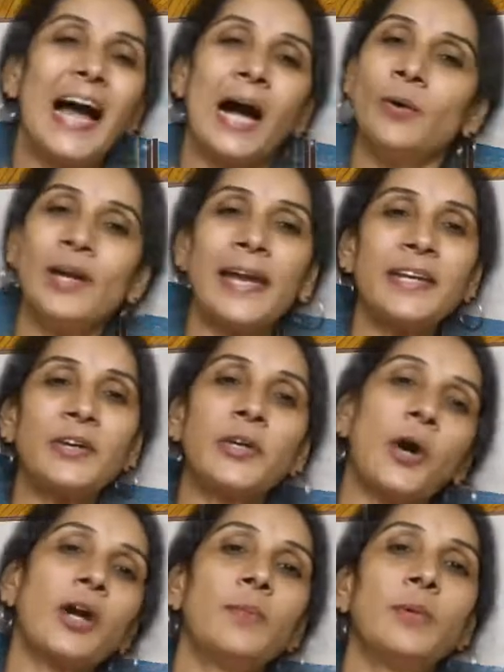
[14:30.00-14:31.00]
I would like to
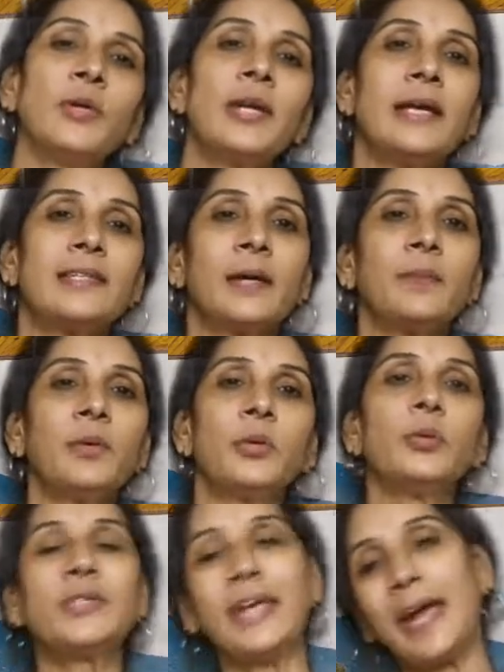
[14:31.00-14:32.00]
talk about some
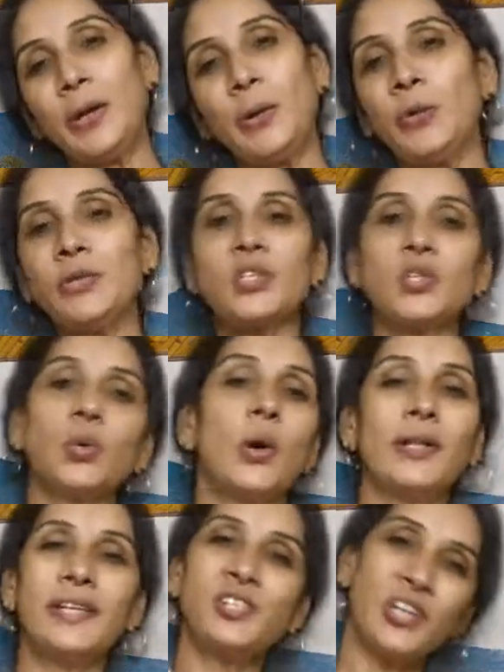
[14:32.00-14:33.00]
do's and don'ts to
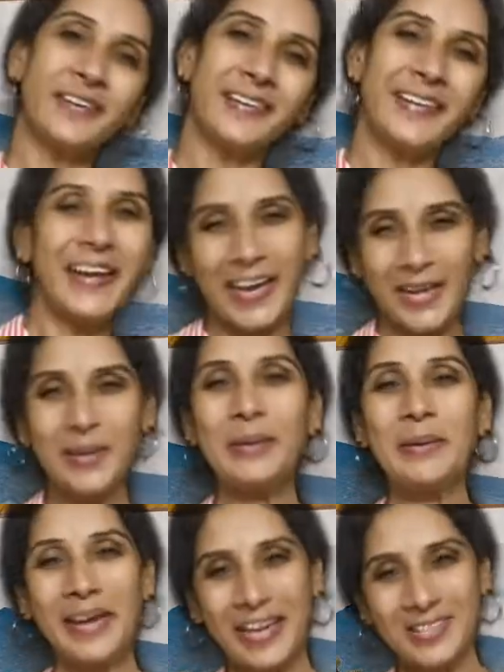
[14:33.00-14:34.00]
all the children and
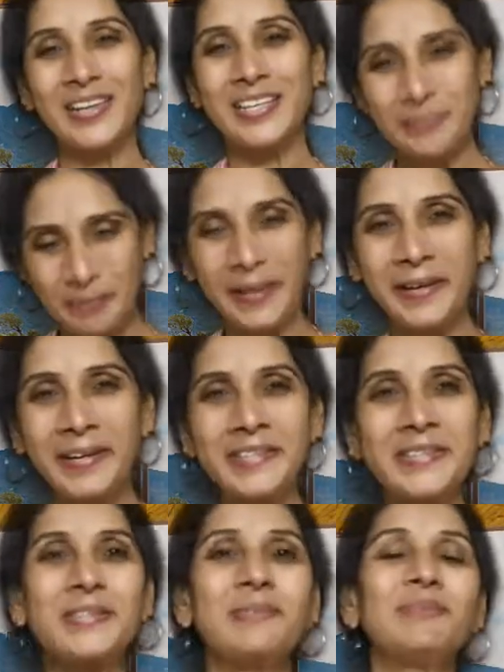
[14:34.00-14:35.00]
as well as
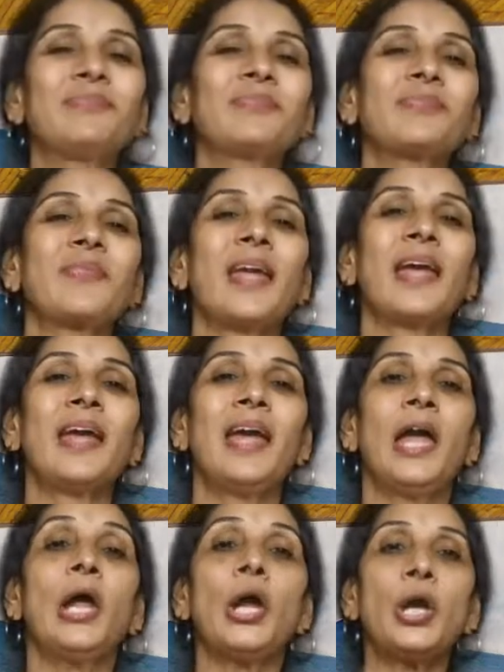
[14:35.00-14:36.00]

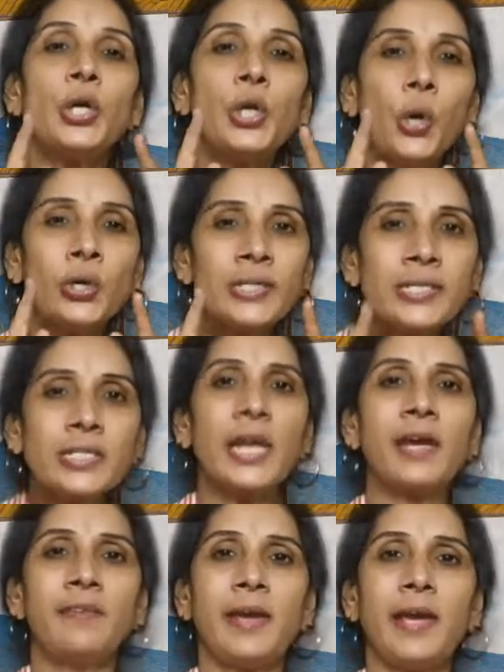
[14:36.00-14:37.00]
parents. Don't stay
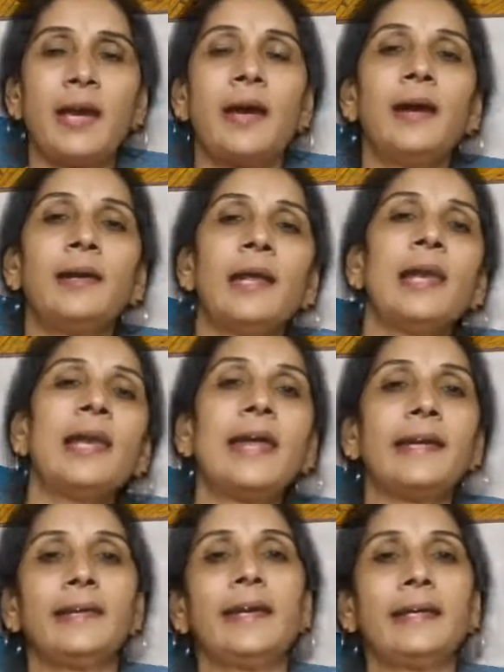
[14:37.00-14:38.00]
awake till
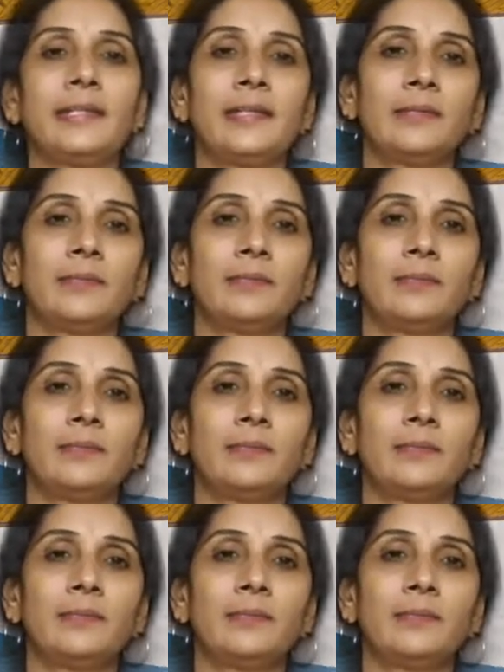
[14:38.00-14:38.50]
late night.